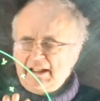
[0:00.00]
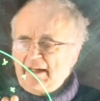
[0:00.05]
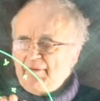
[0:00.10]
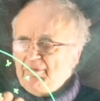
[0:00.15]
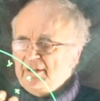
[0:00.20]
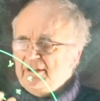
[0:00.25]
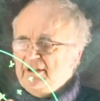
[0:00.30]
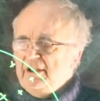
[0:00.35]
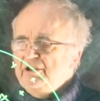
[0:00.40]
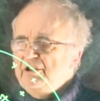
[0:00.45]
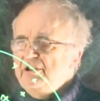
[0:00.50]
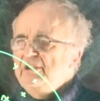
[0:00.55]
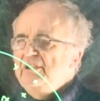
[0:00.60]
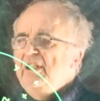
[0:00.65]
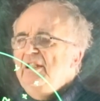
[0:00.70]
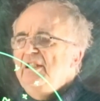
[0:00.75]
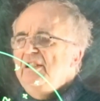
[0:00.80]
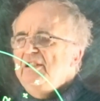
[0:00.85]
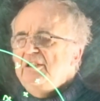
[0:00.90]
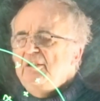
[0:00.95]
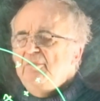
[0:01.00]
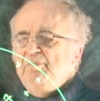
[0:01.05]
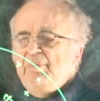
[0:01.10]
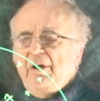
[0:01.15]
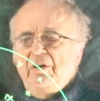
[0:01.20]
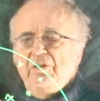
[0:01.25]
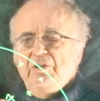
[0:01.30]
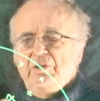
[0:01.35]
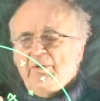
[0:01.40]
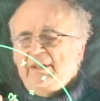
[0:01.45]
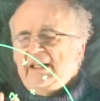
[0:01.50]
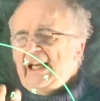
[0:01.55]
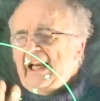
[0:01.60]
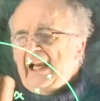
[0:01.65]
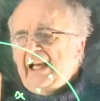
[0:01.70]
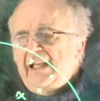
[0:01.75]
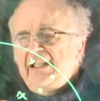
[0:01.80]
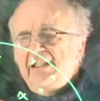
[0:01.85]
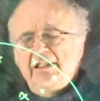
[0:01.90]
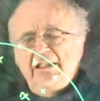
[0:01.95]
applications. Suppose we
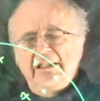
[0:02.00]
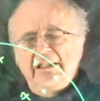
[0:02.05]
had